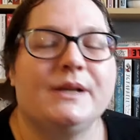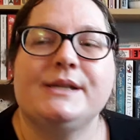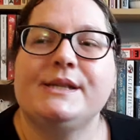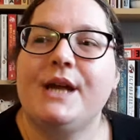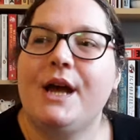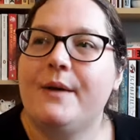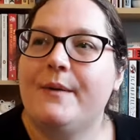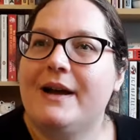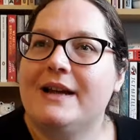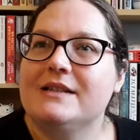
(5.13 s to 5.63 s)

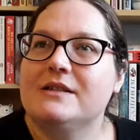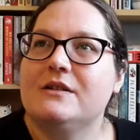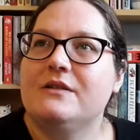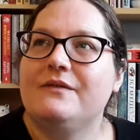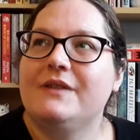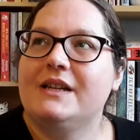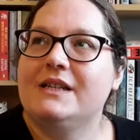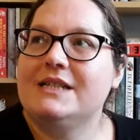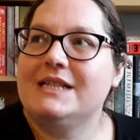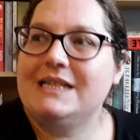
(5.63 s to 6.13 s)
So as
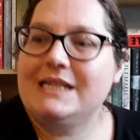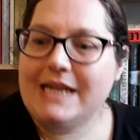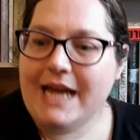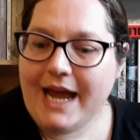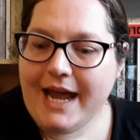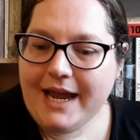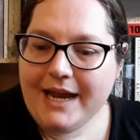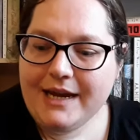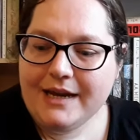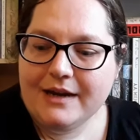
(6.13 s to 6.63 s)
of
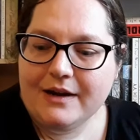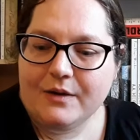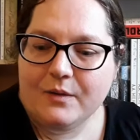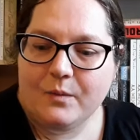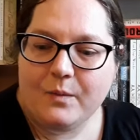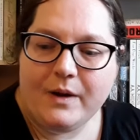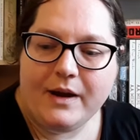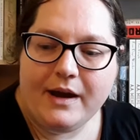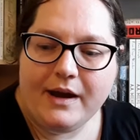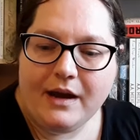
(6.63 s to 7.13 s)
today,
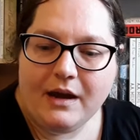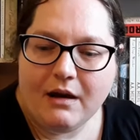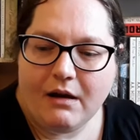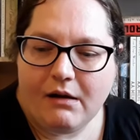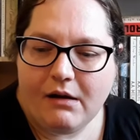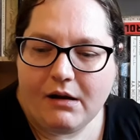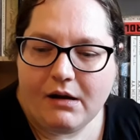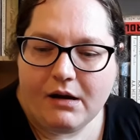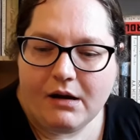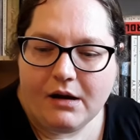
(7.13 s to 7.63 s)
we
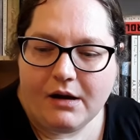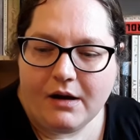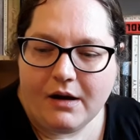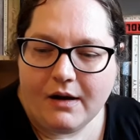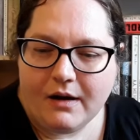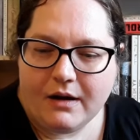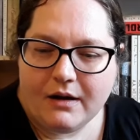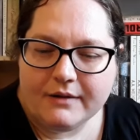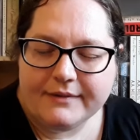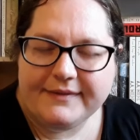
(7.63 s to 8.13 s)
are
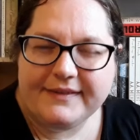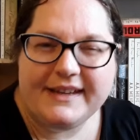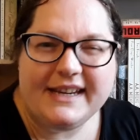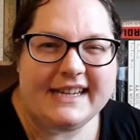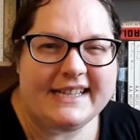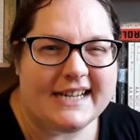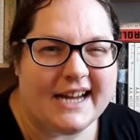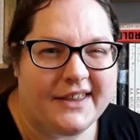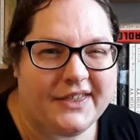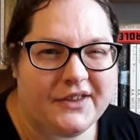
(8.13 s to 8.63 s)
on the
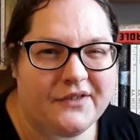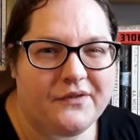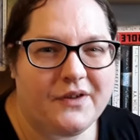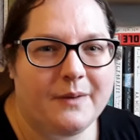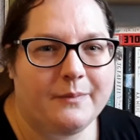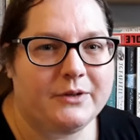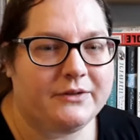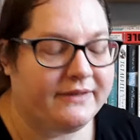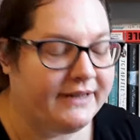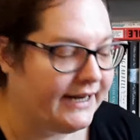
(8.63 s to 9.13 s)
10th of
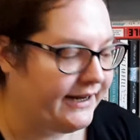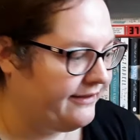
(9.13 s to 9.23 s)
February,